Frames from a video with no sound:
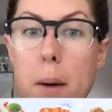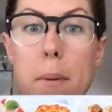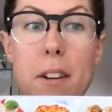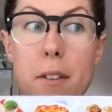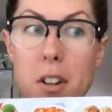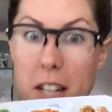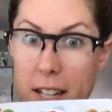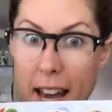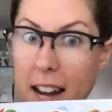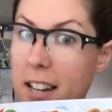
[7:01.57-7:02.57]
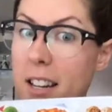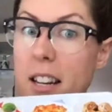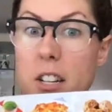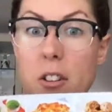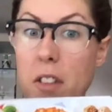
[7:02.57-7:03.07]
but if you're in Canada
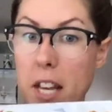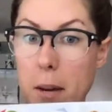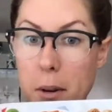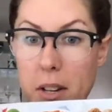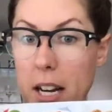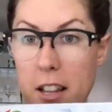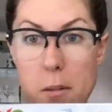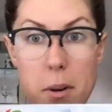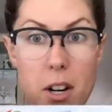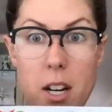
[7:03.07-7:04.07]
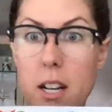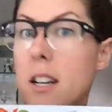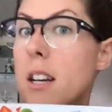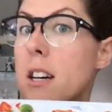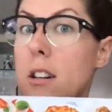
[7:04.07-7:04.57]
and you're thinking about getting the book,
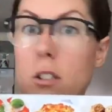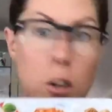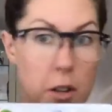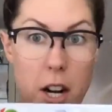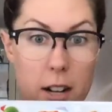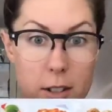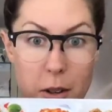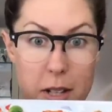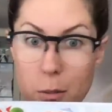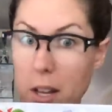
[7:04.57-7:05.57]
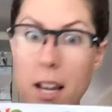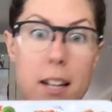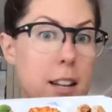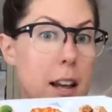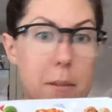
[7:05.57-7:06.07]
go to Costco this
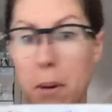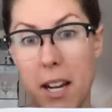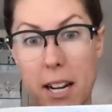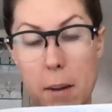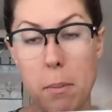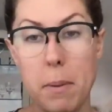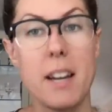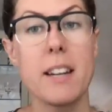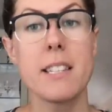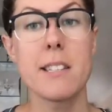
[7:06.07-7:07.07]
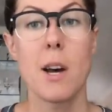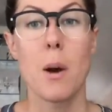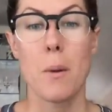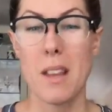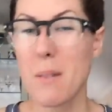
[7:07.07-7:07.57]
weekend and pick it up because
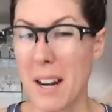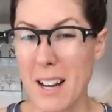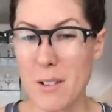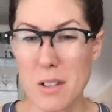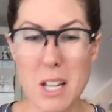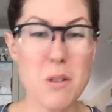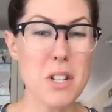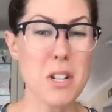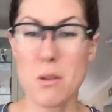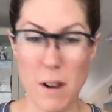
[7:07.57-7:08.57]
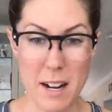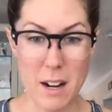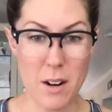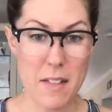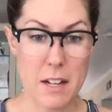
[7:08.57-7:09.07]
when they run out, they usually just run
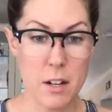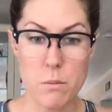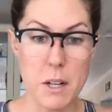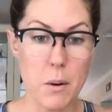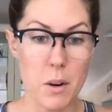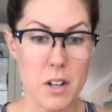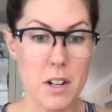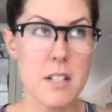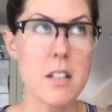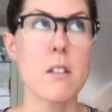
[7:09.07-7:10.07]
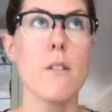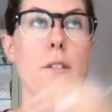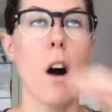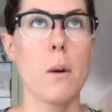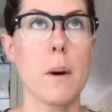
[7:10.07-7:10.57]
out and they don't reorder until the
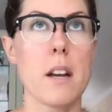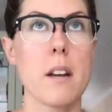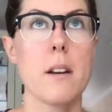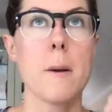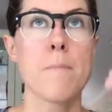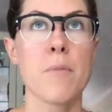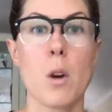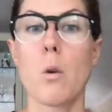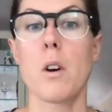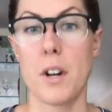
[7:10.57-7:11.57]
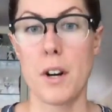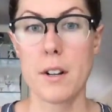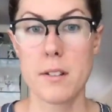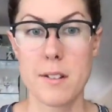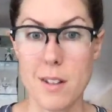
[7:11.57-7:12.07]
following
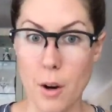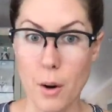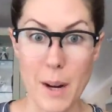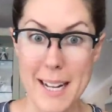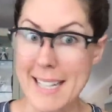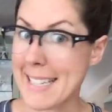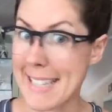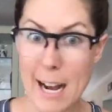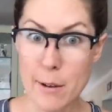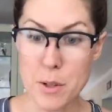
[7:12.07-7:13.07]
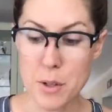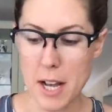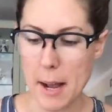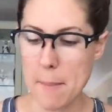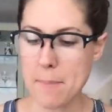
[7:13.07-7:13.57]
quarter. So now's your
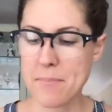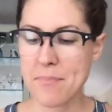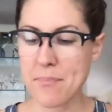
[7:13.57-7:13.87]
time.